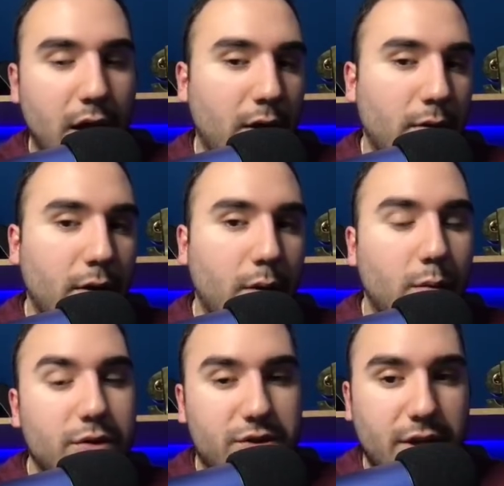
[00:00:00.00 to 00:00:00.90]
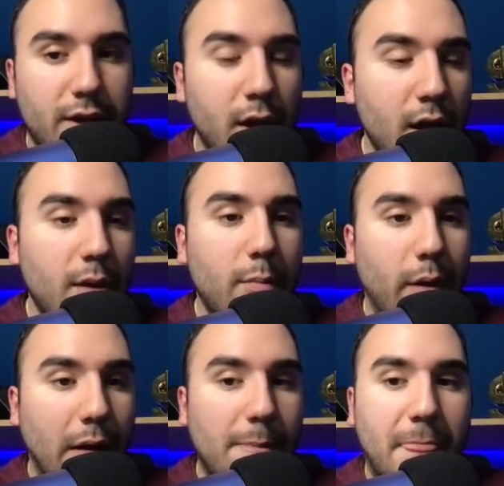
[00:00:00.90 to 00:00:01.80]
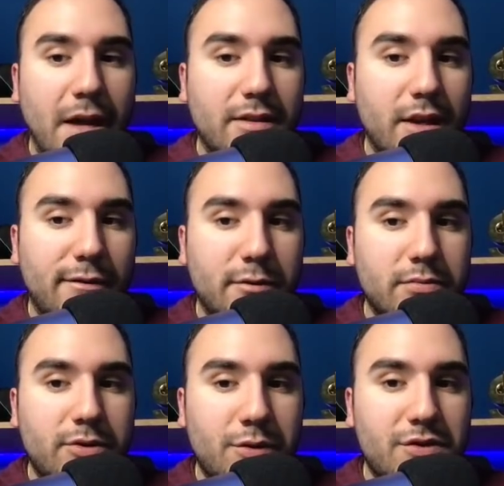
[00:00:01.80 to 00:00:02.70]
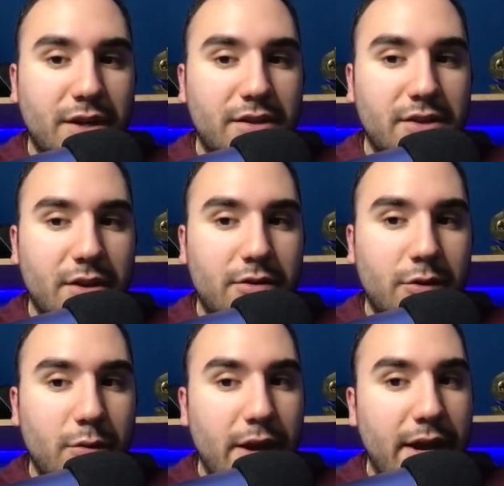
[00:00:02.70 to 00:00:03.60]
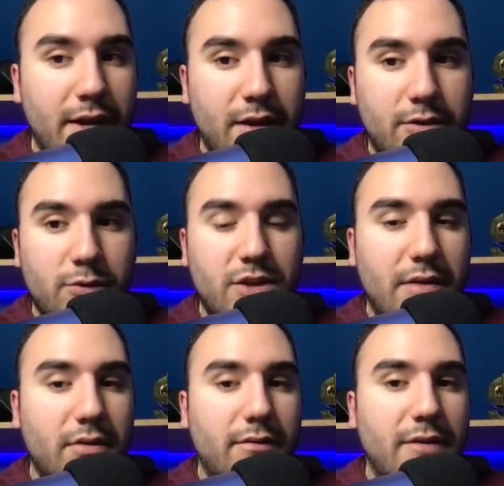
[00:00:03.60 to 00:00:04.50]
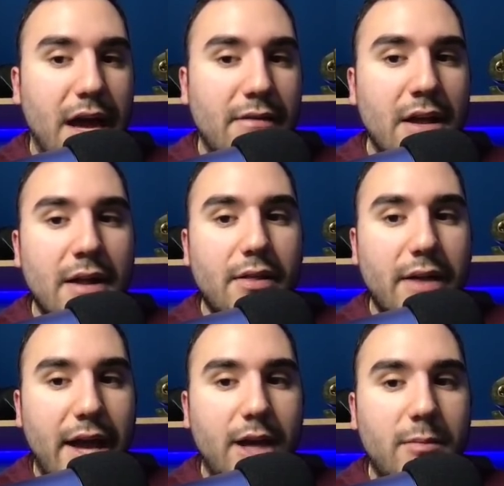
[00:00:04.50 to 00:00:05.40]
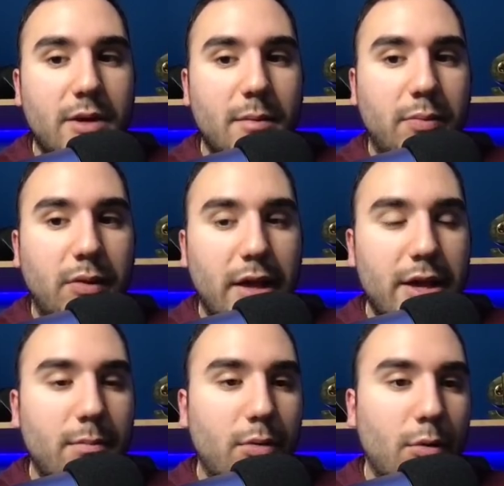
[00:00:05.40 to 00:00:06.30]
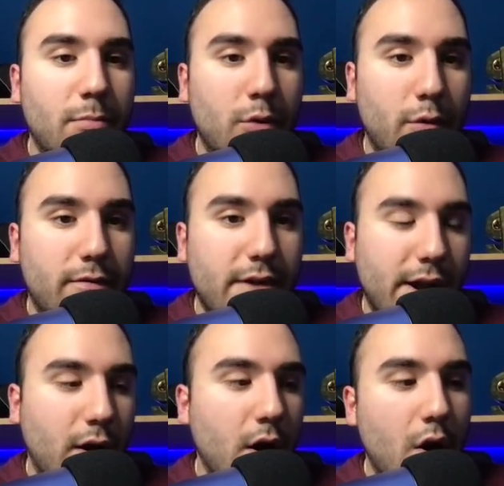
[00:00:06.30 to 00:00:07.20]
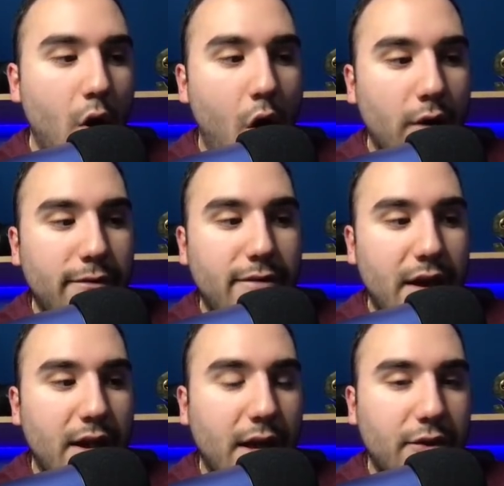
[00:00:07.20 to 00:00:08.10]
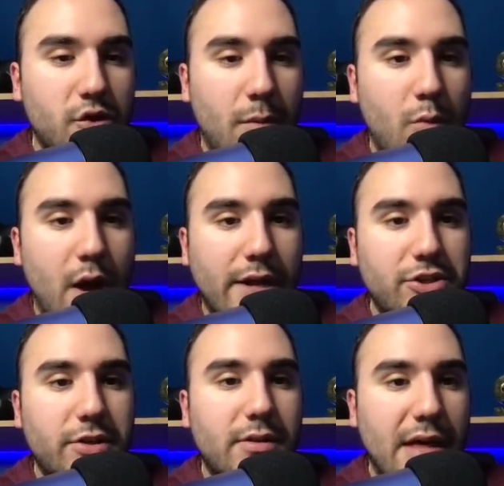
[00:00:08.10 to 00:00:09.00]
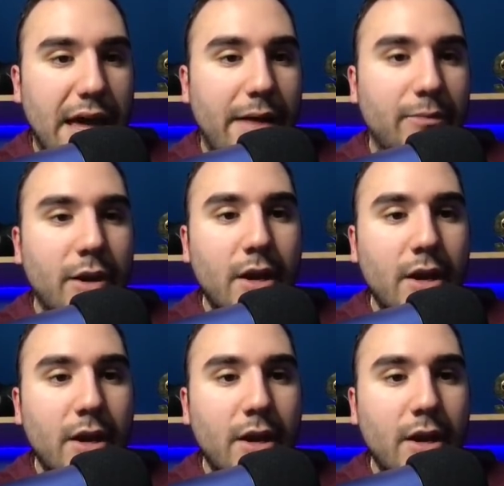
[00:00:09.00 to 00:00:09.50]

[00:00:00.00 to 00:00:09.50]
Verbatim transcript: I don't know. We'll see. But I think from 260 to 280, 275, that could be a playable move there on FedEx. So I'm watching that.